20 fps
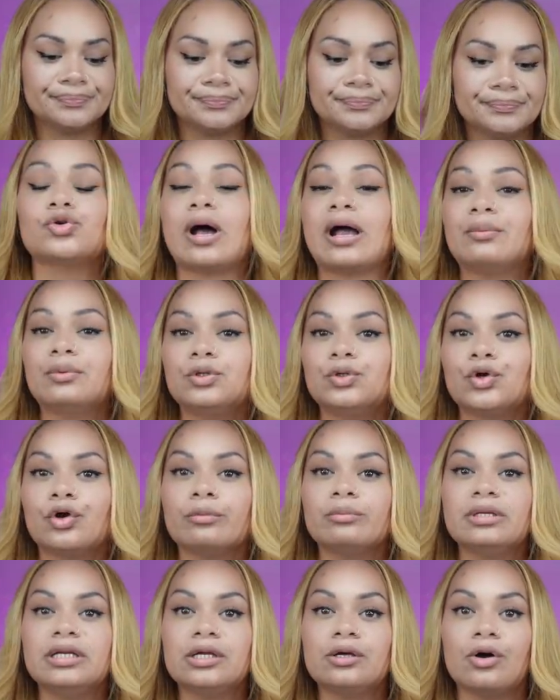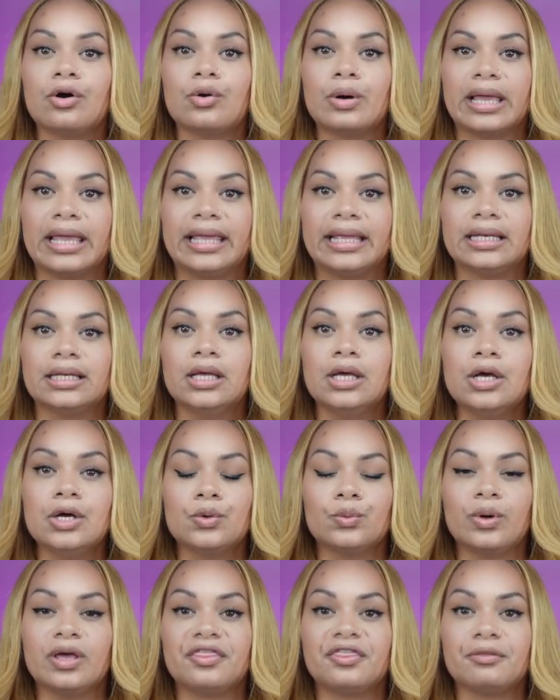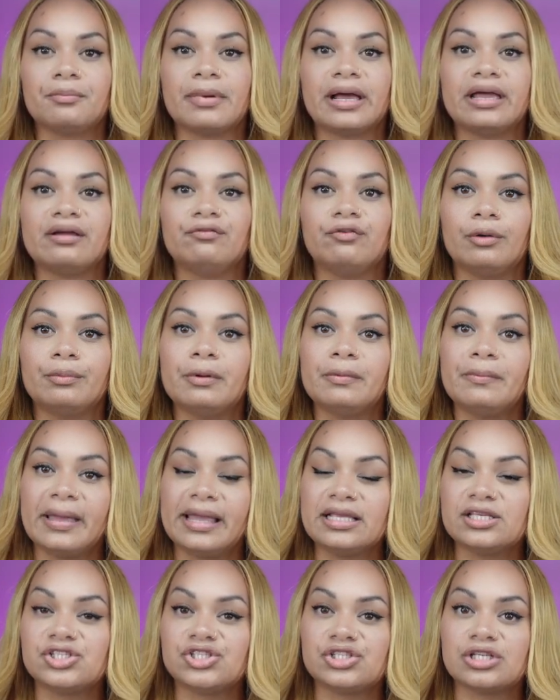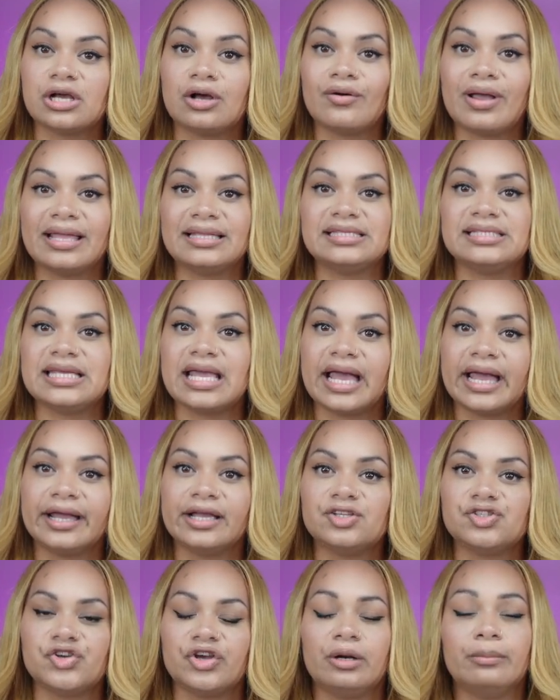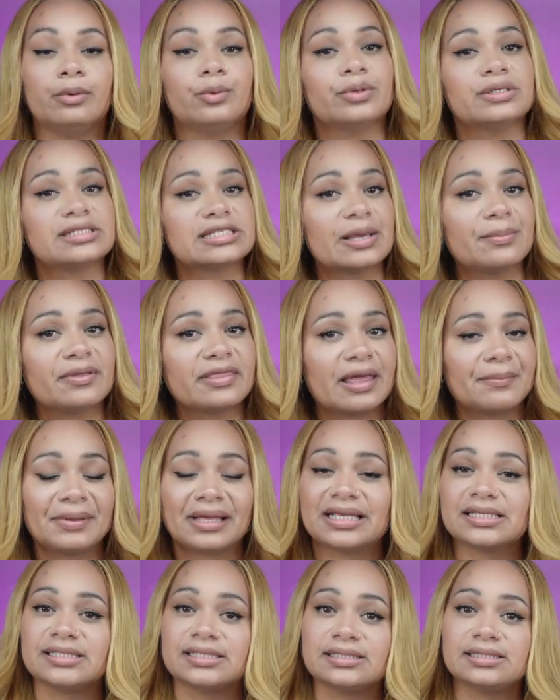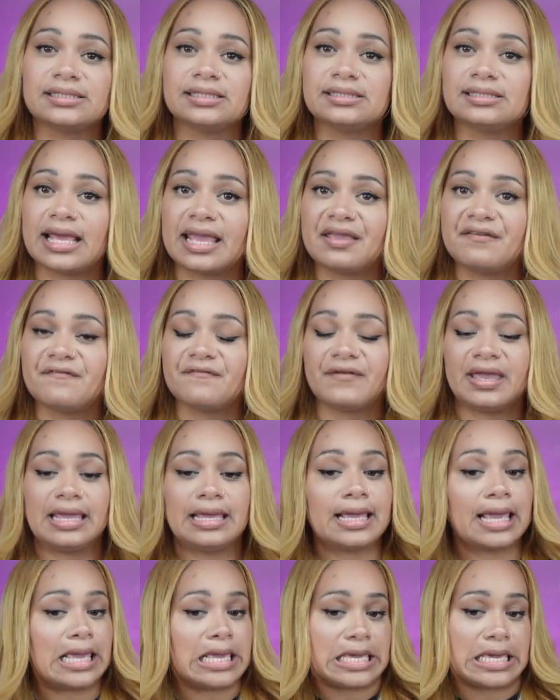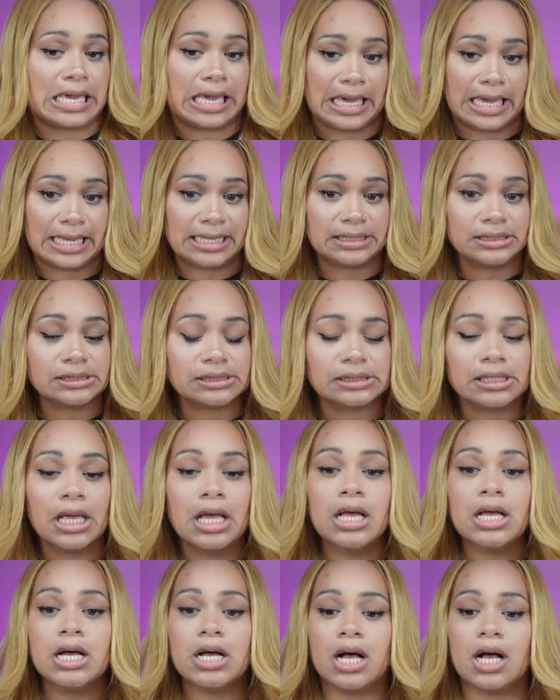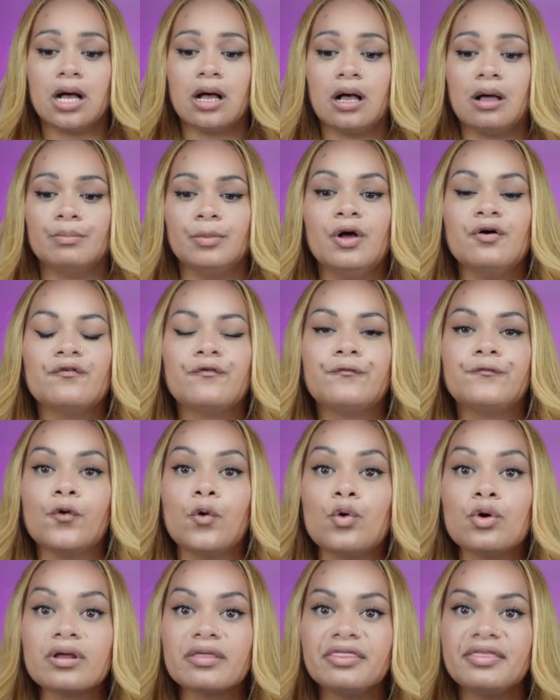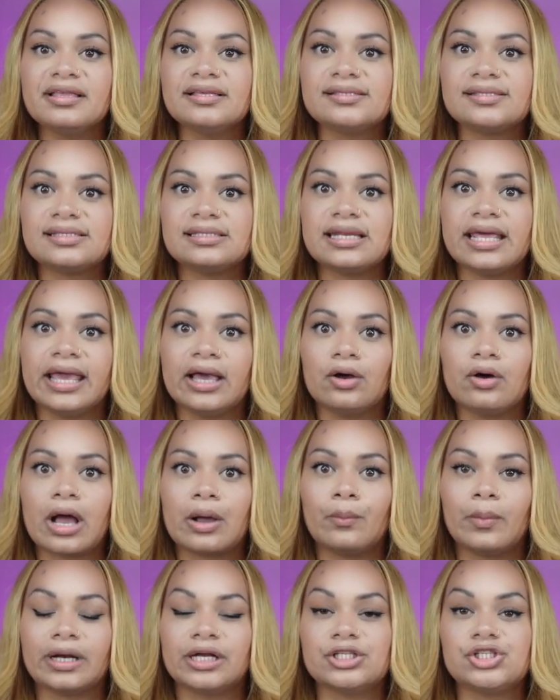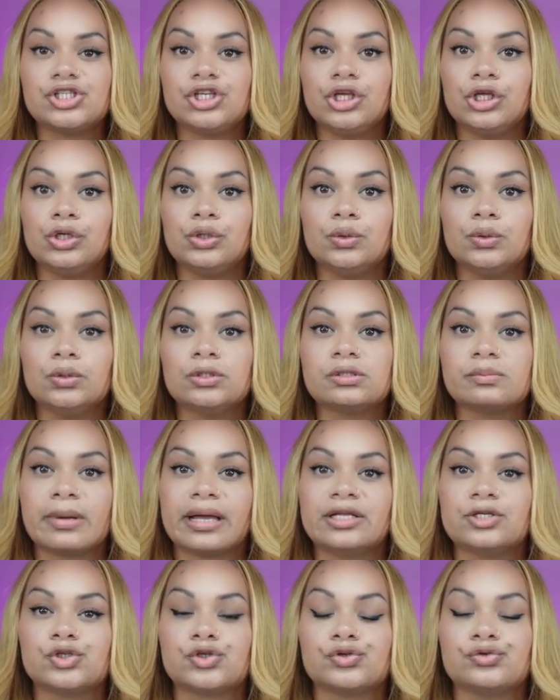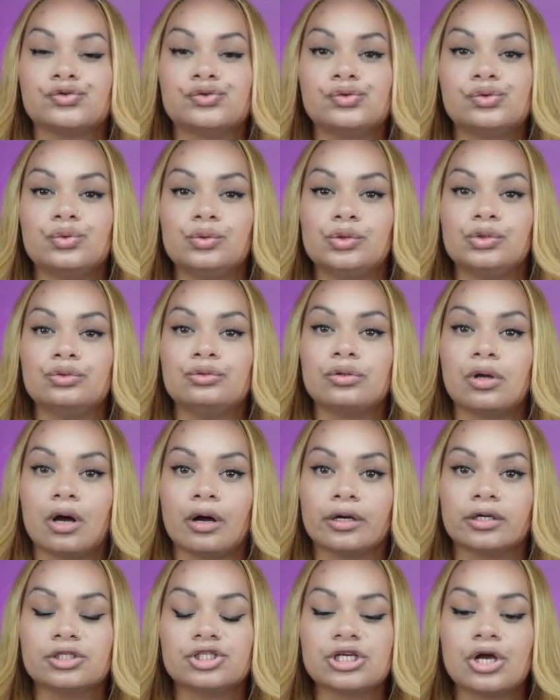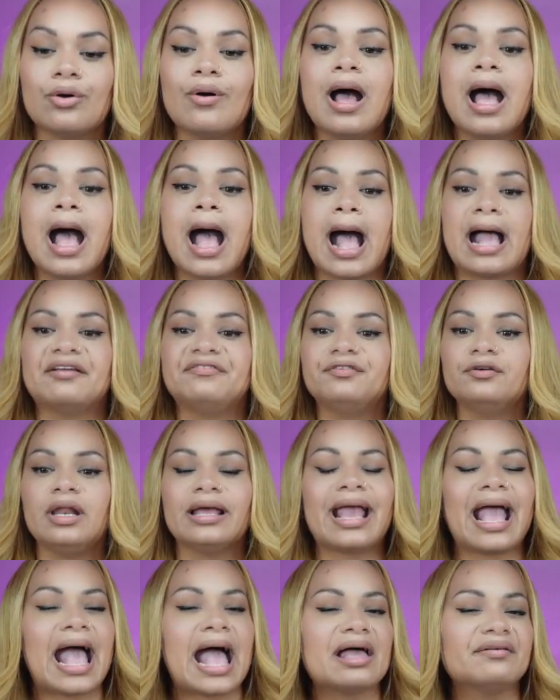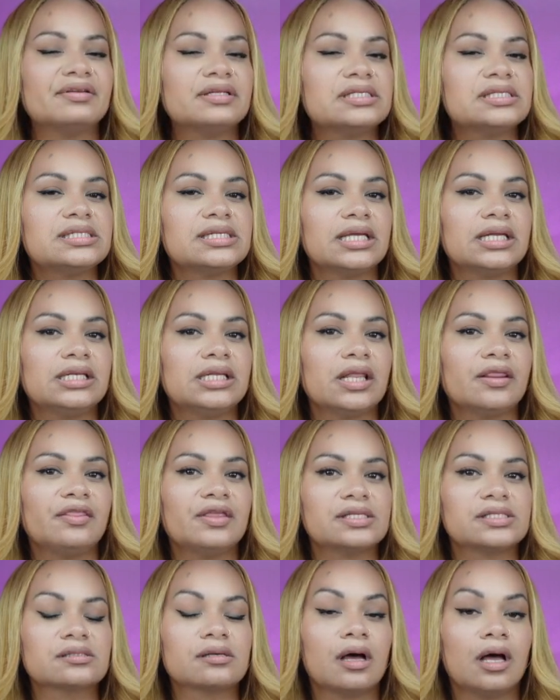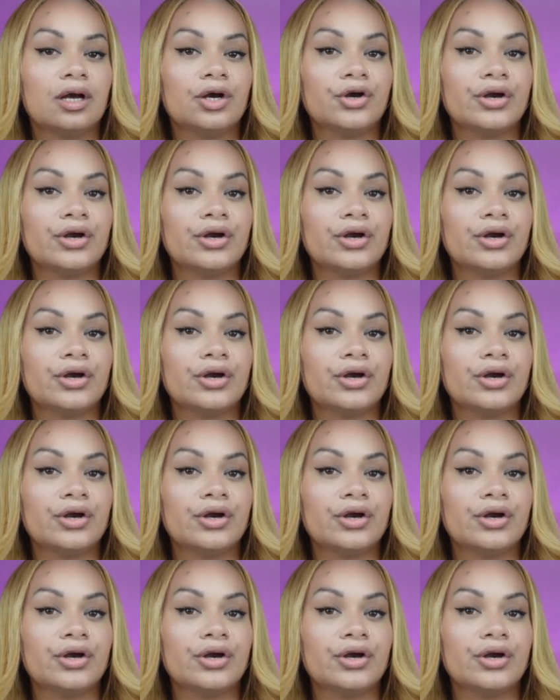So I would normally go in with my rubber base gel and dehydrator, but we're skipping that because this is a fake hand. For this nail, I wanted to use my True Nude Hard Gel. I feel like I haven't did this color